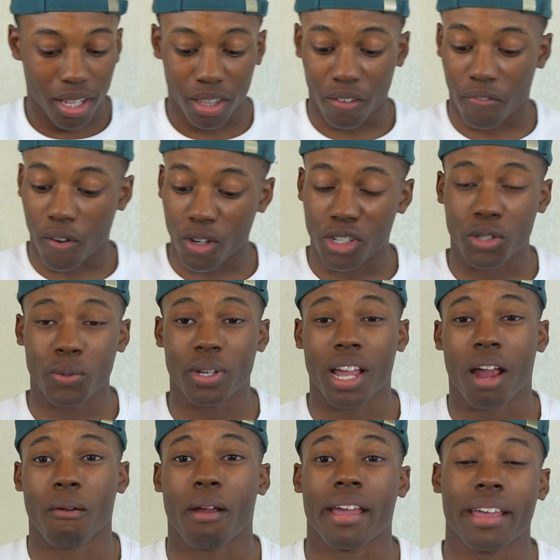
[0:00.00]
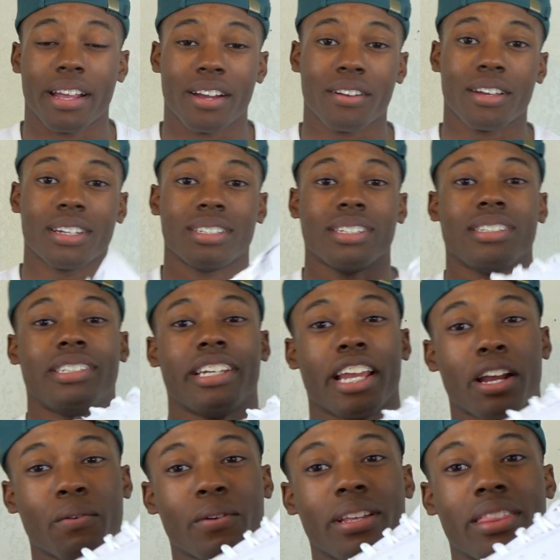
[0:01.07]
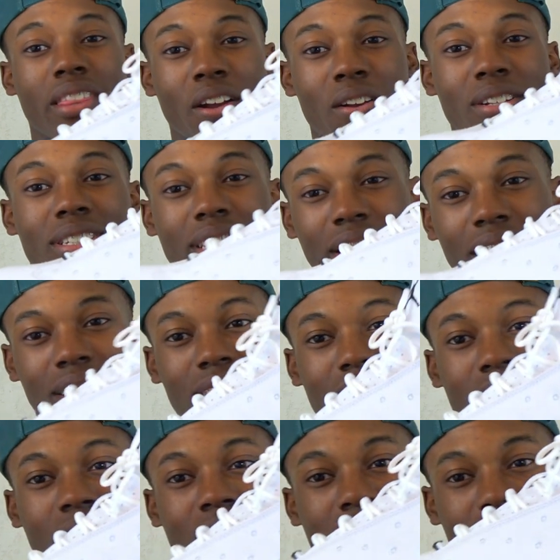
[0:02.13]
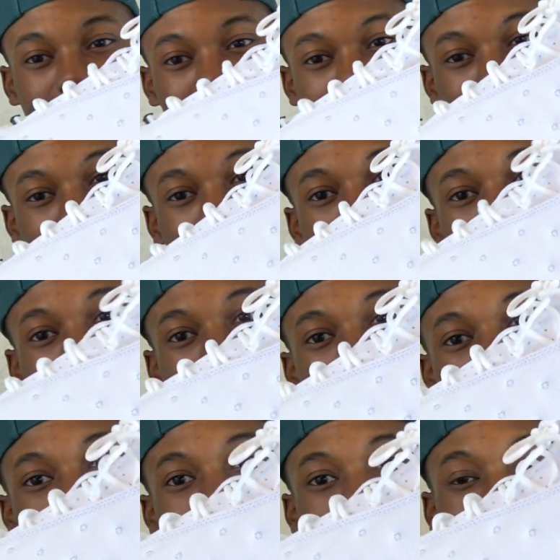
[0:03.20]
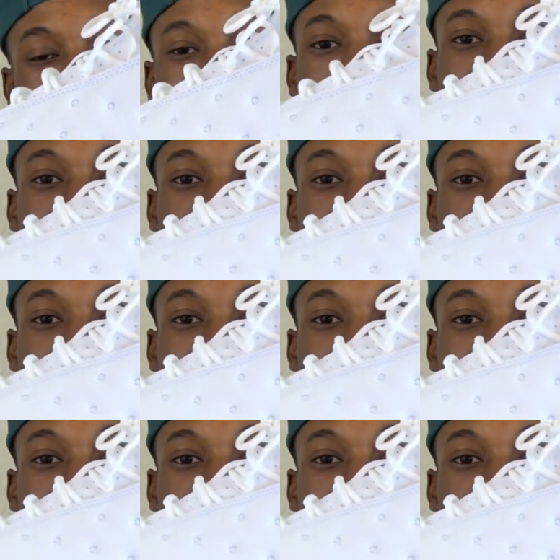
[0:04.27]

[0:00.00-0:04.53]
the first shoe we got right here is a Cherry 13, as y'all can see. Looking